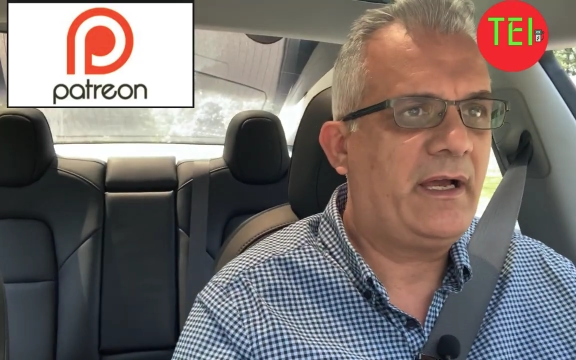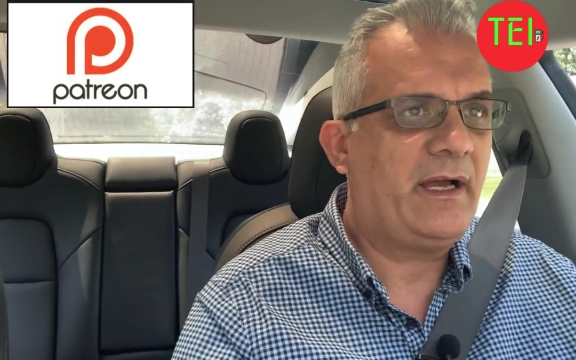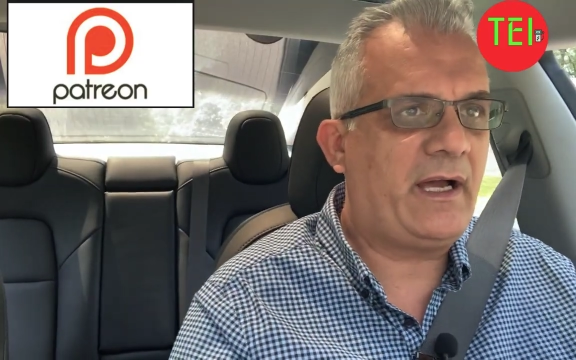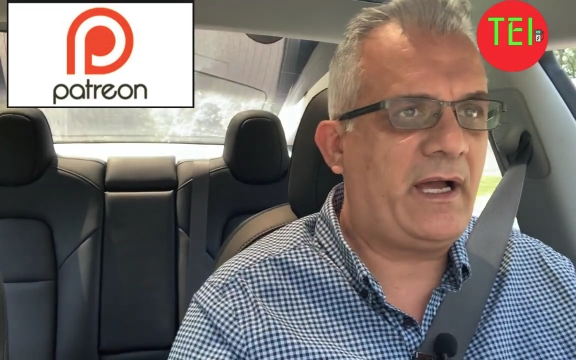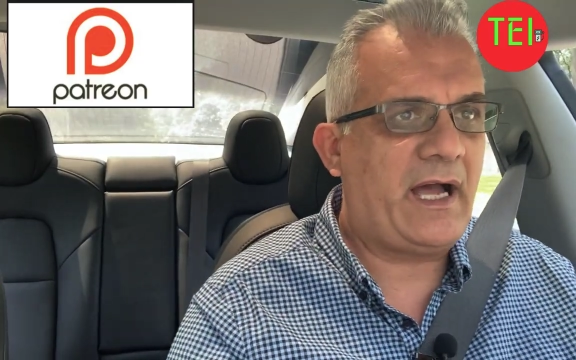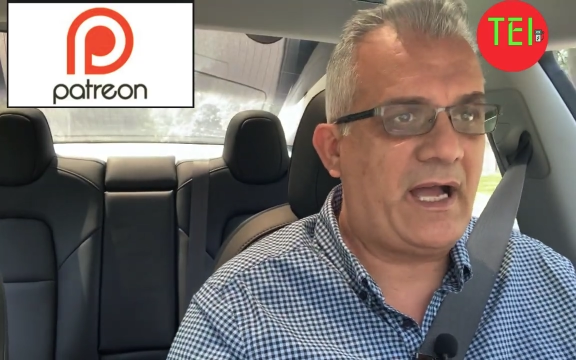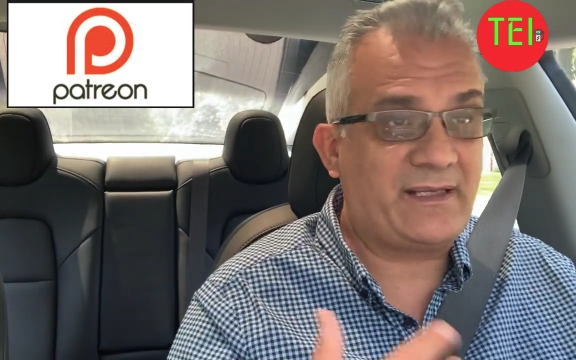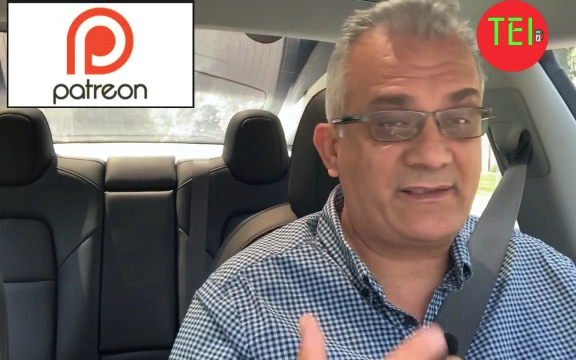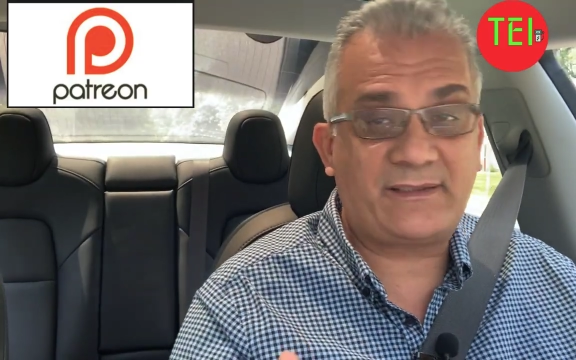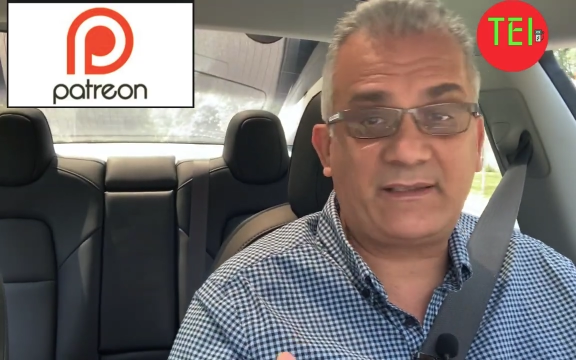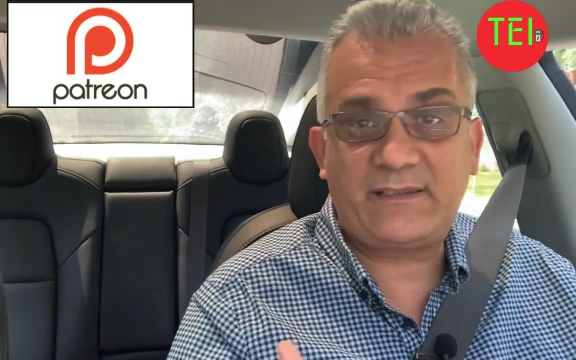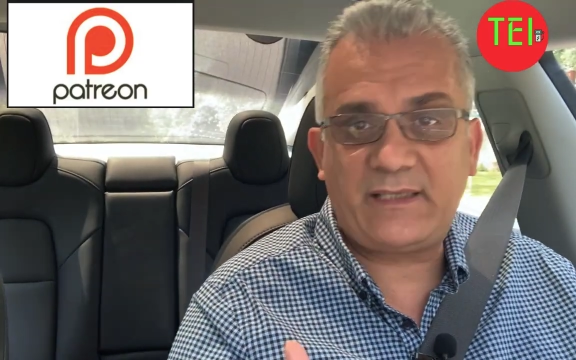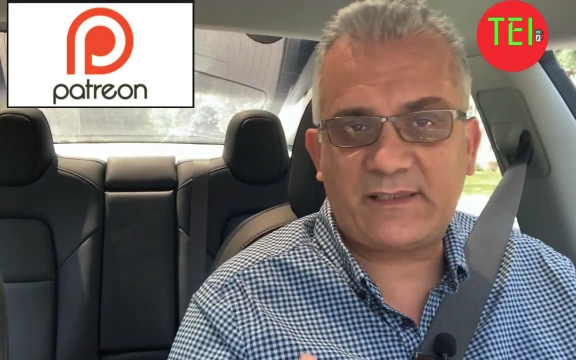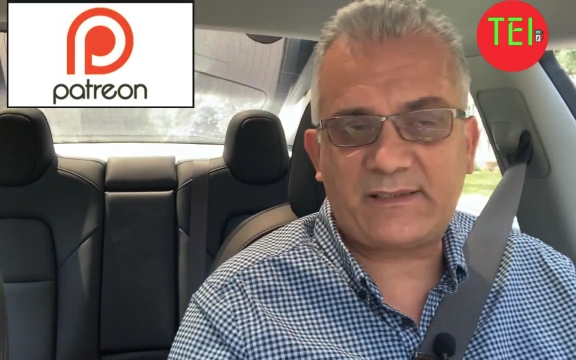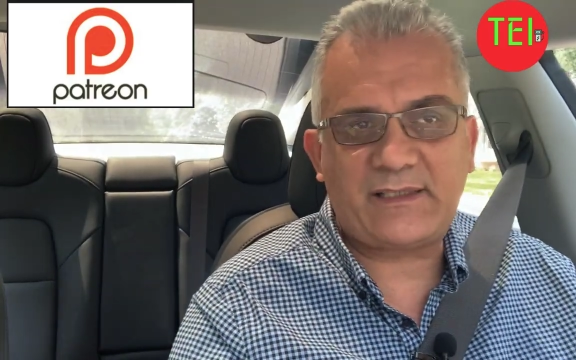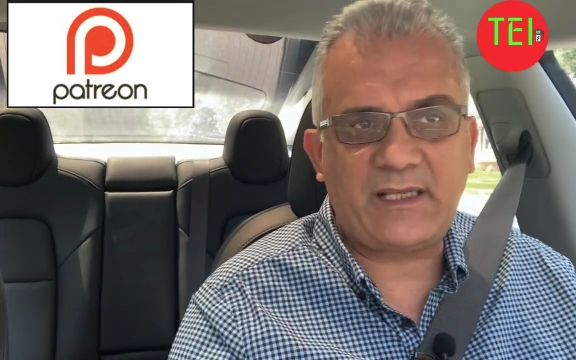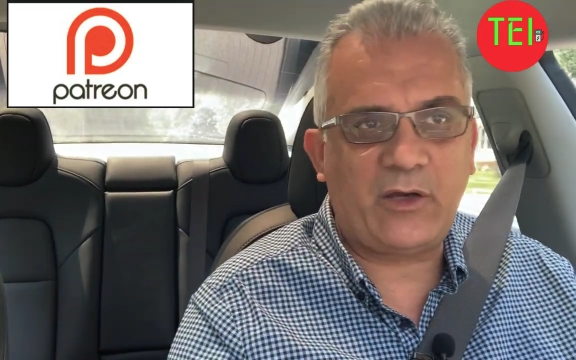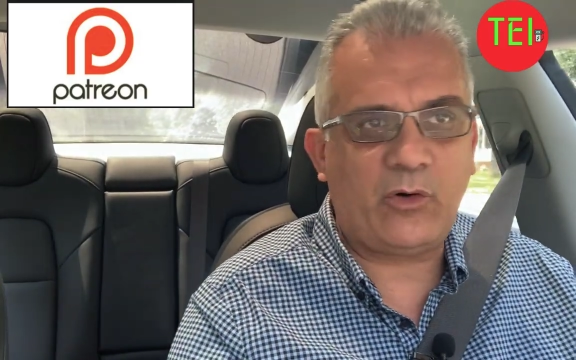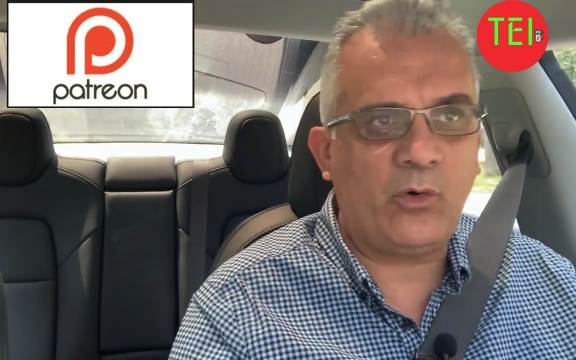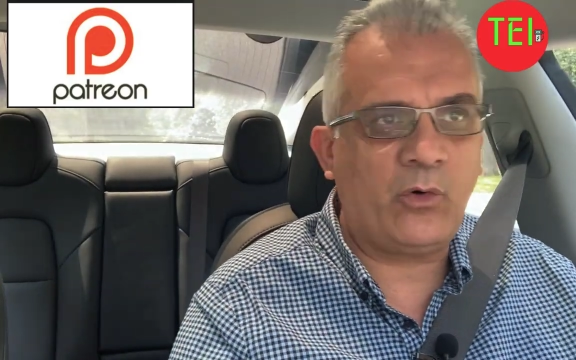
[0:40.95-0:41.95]
as a
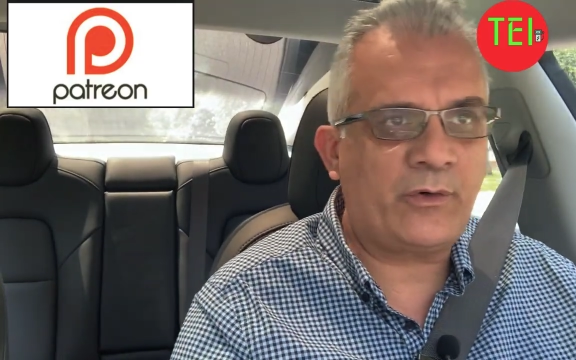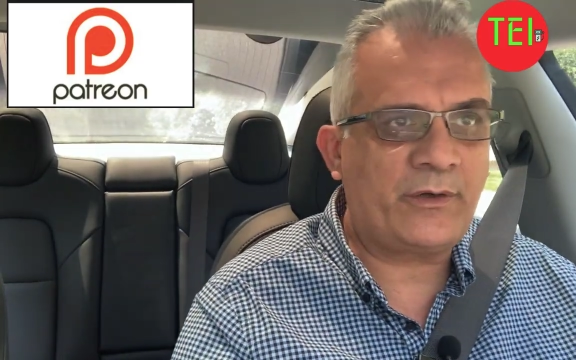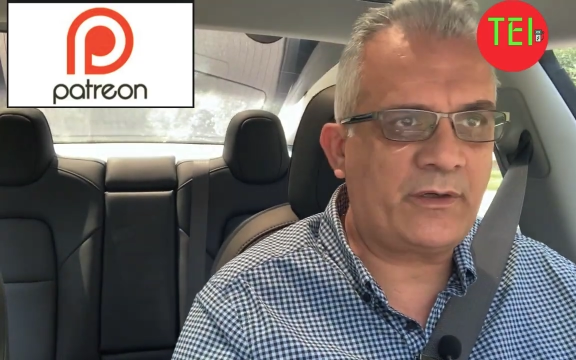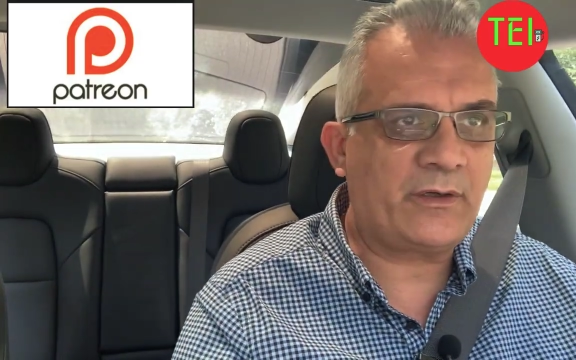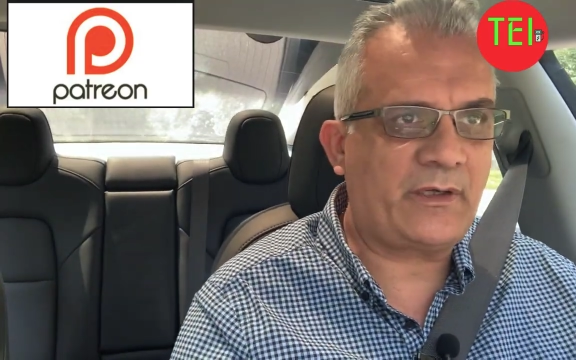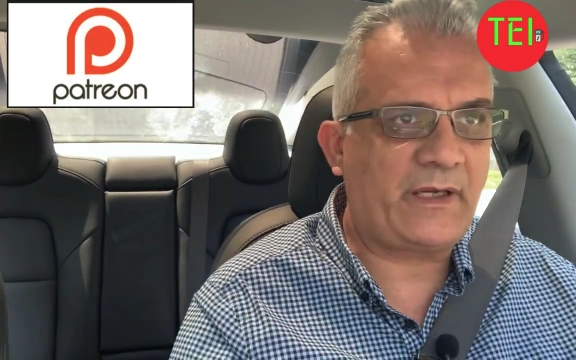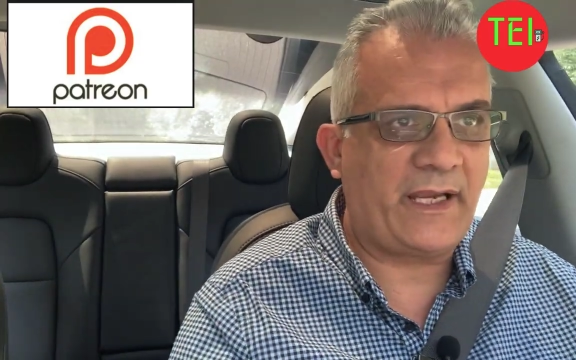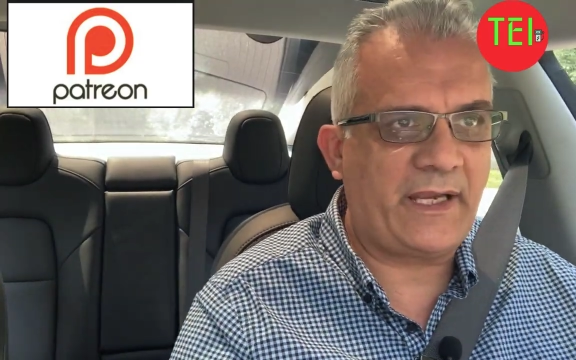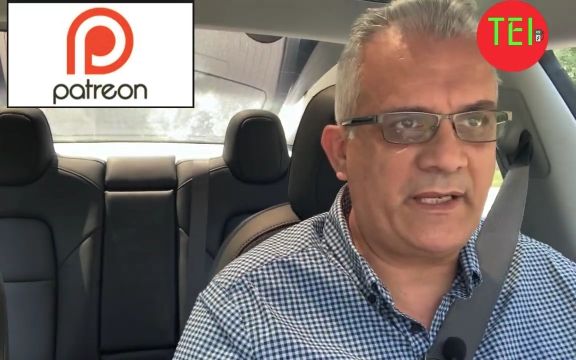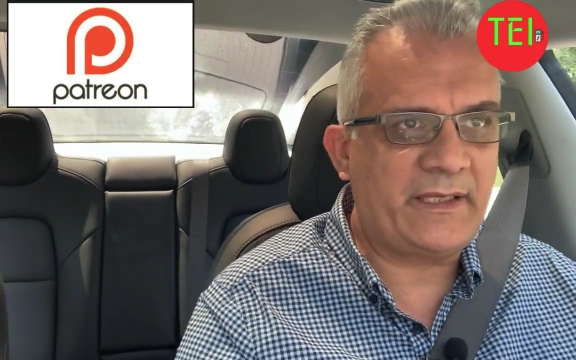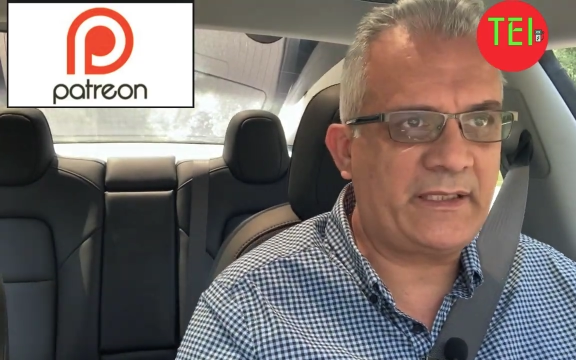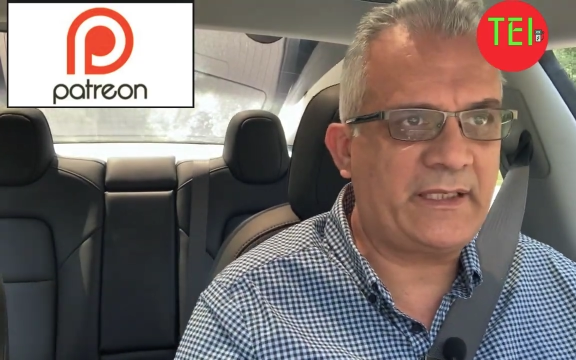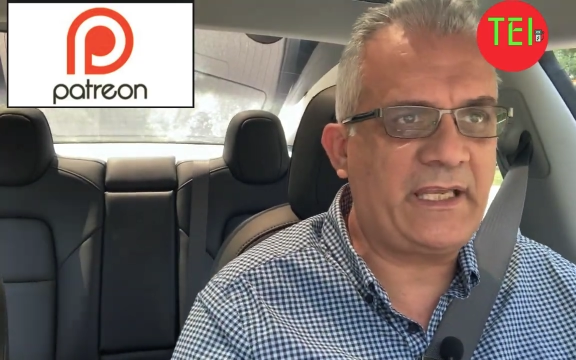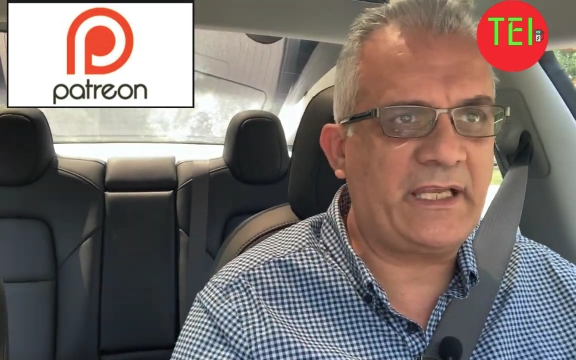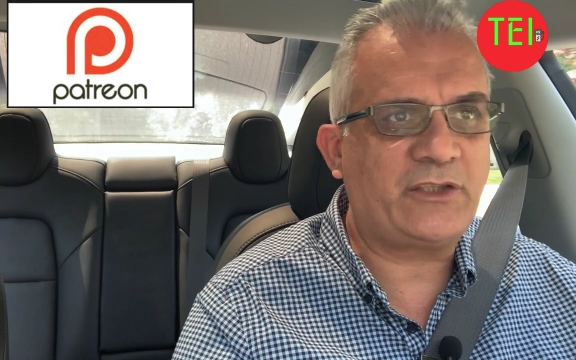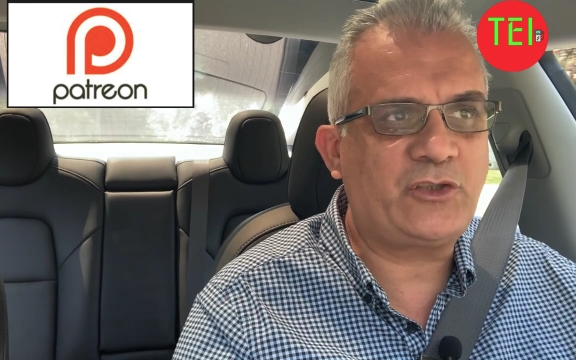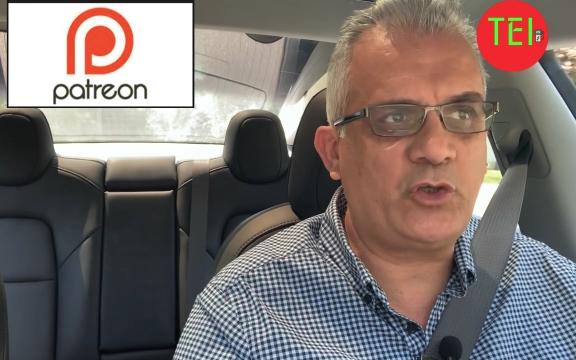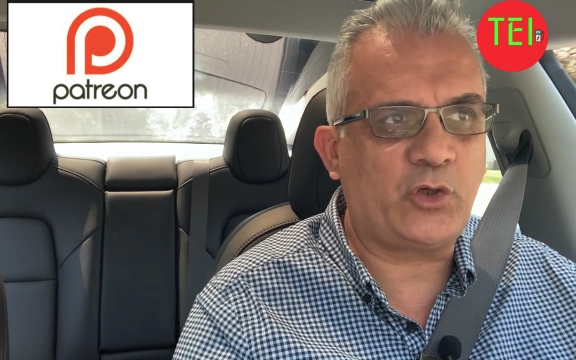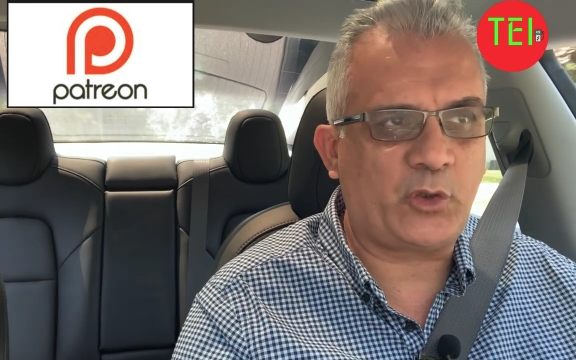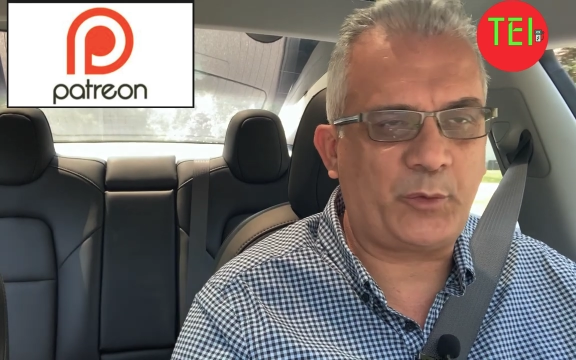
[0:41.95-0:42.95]
Tesla owner and
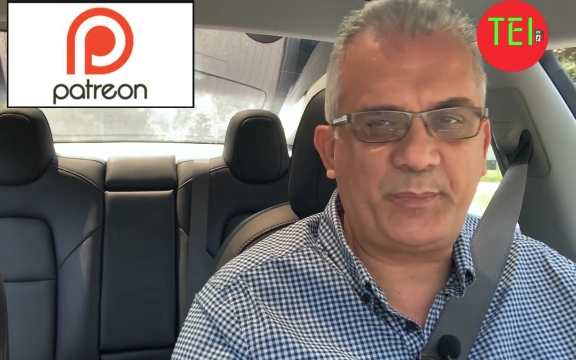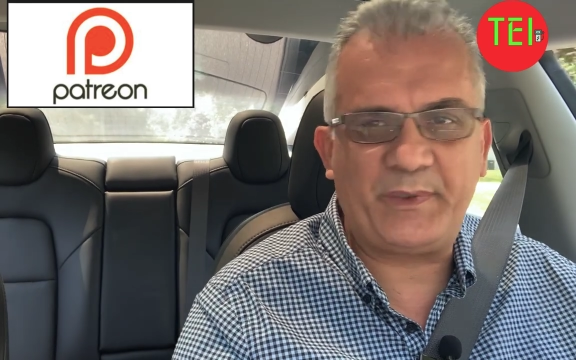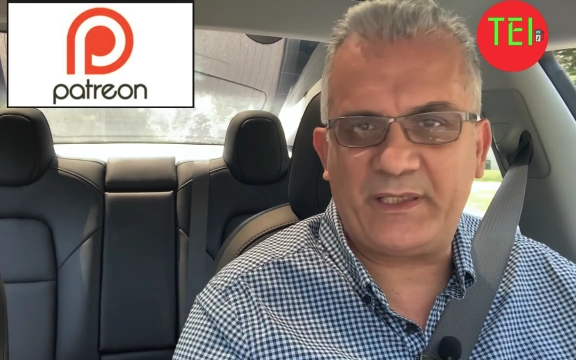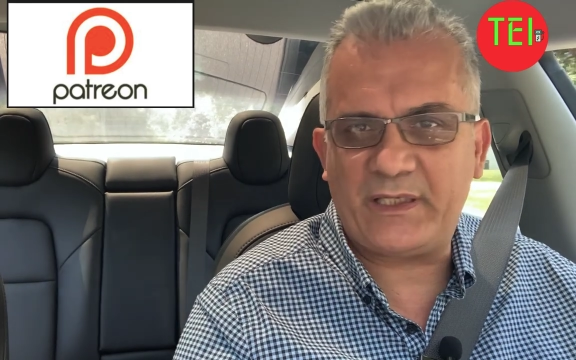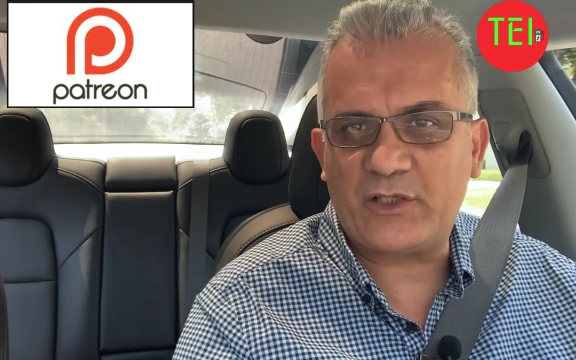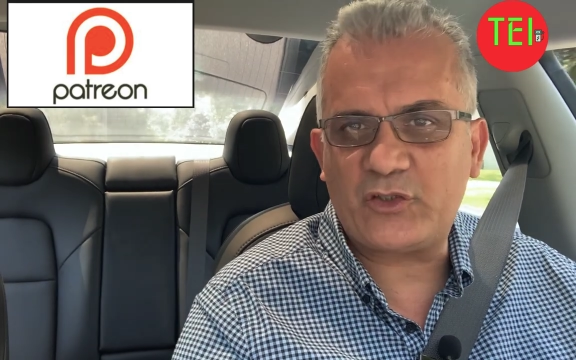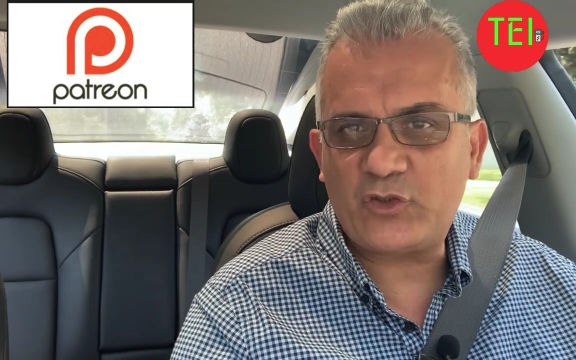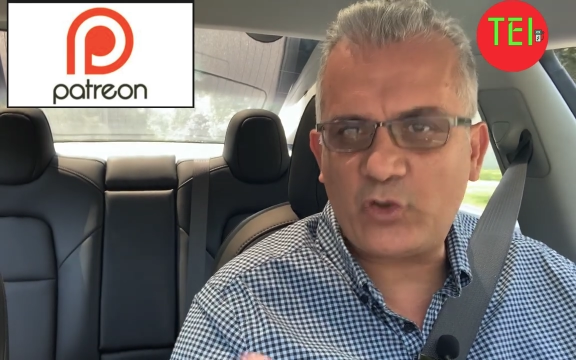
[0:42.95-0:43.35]
get your opinion.